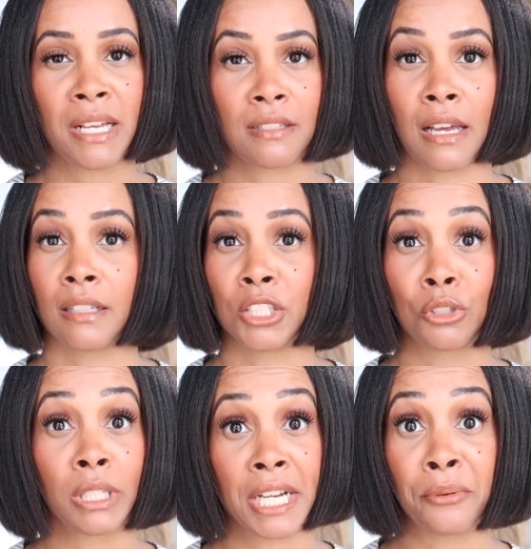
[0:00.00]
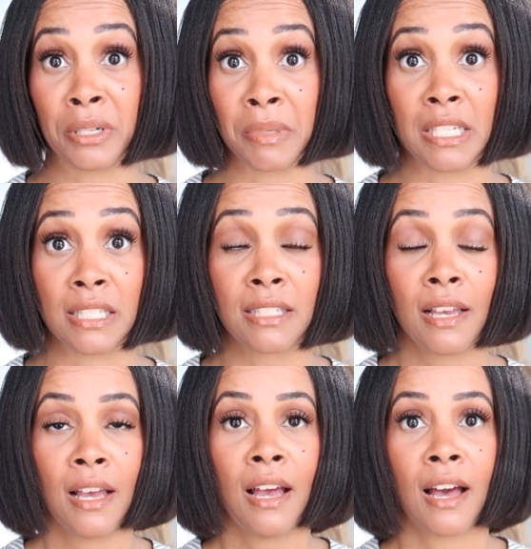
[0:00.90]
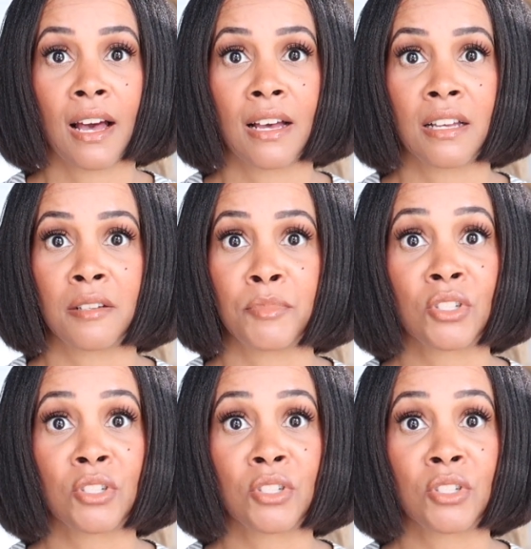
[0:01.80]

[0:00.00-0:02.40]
as like a little layering piece um,